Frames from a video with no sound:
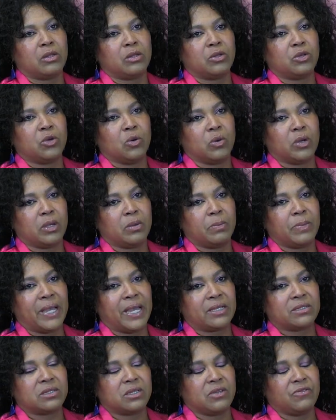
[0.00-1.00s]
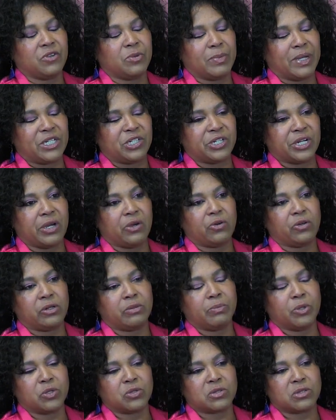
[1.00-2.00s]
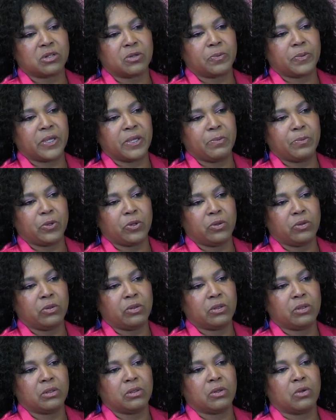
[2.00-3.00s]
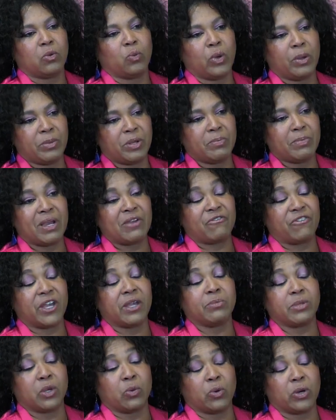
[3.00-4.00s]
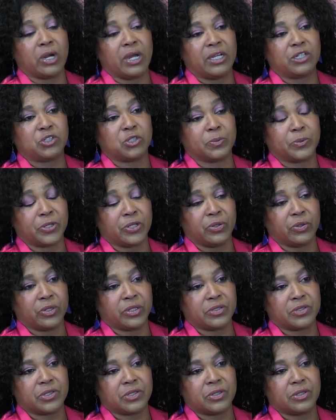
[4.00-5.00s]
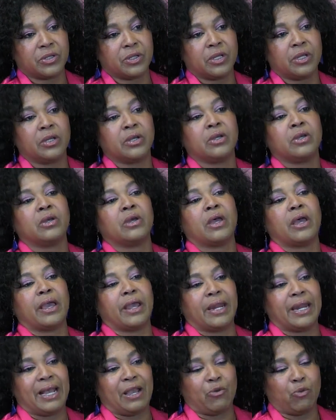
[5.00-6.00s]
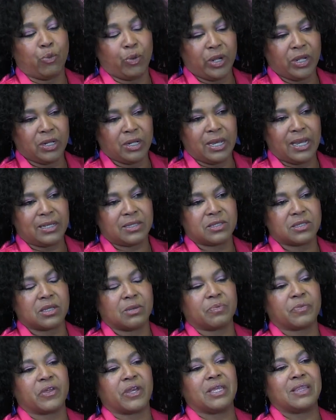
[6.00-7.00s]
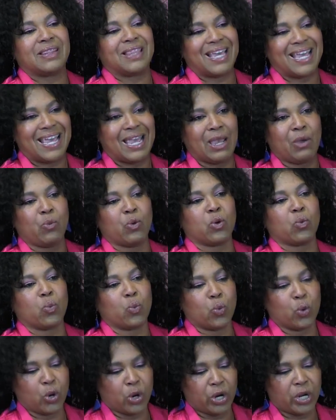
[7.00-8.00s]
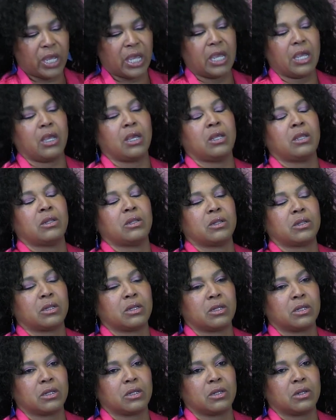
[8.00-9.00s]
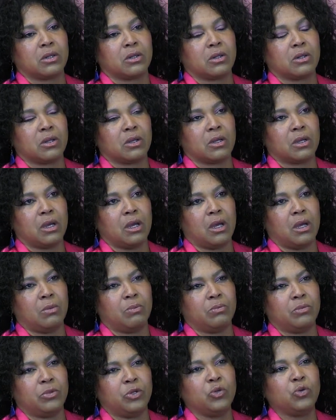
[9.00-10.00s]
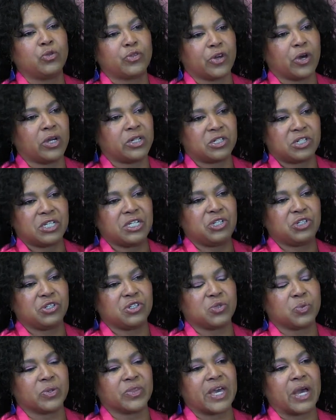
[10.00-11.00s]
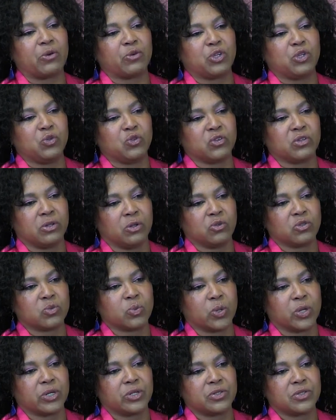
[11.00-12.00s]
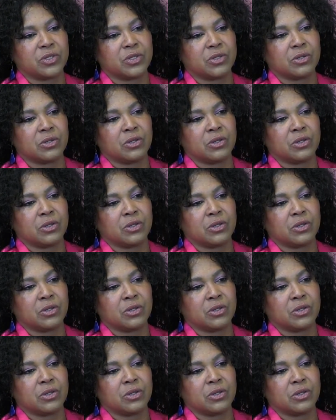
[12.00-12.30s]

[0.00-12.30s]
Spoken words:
Going back to even my childhood, most of the people, women in my family, were entrepreneurs. And I realized something. They were working New Thought teachings without using those words.